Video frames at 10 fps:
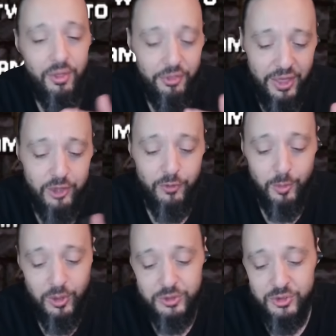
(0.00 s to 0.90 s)
Thank you
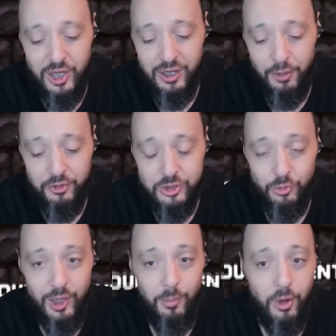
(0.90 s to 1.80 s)
very much for checking out the
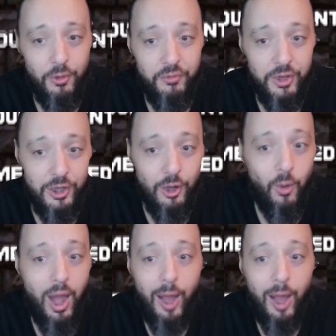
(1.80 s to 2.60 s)
stream or the video.